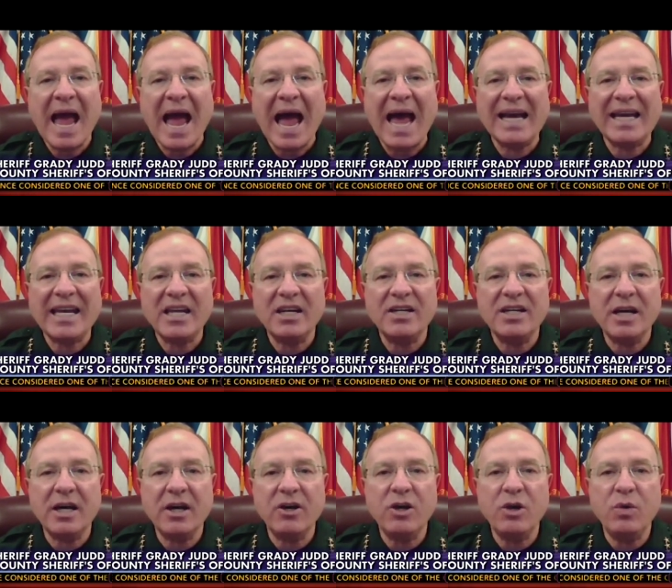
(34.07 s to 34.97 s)
I can
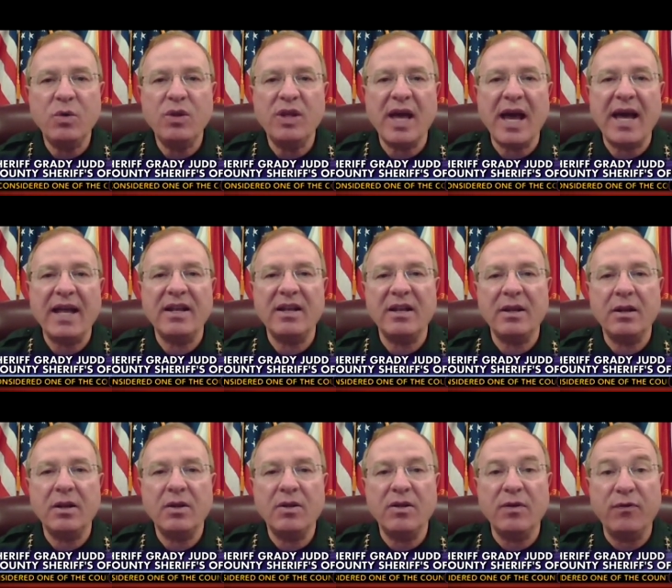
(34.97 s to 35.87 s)
tell you that
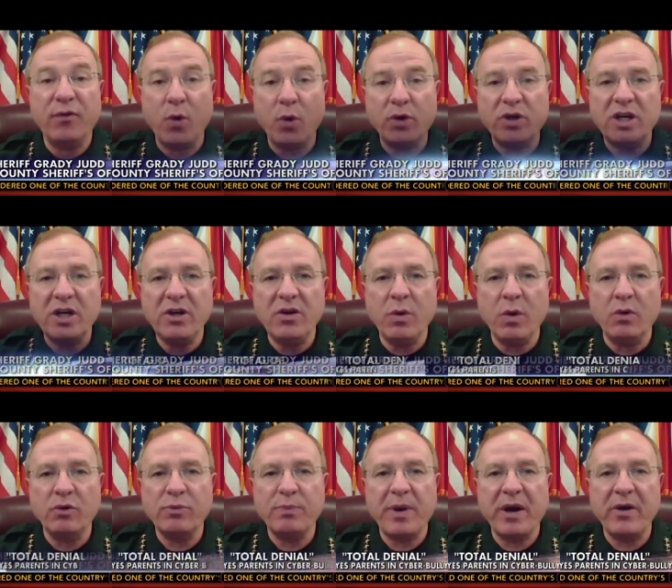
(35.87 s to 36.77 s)
the 14 year
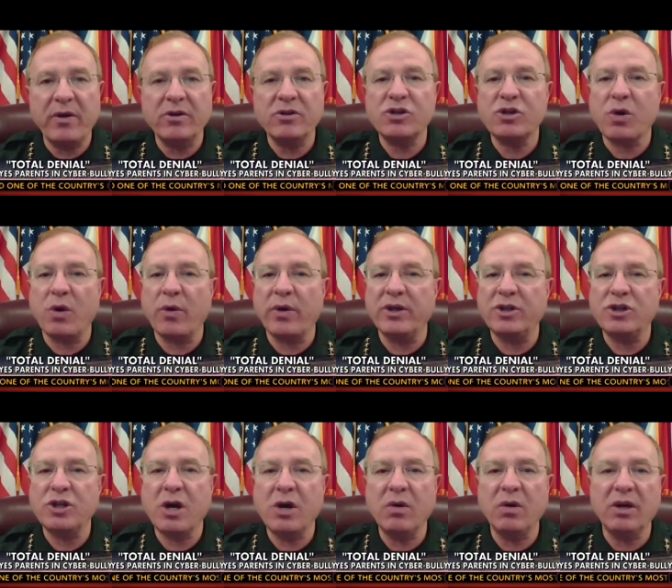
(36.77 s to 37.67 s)
old's parents are in
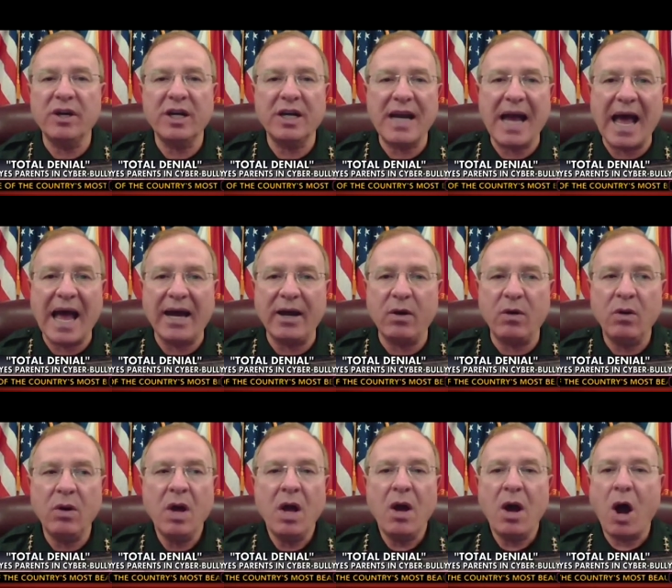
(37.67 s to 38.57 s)
total
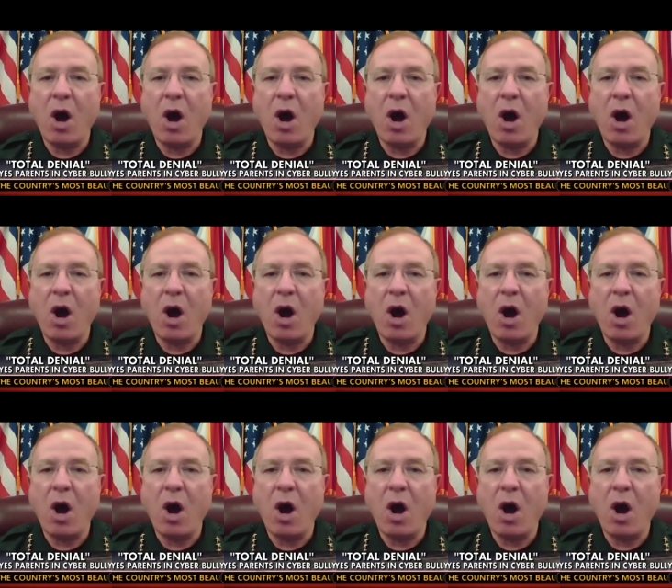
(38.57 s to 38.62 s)
denial.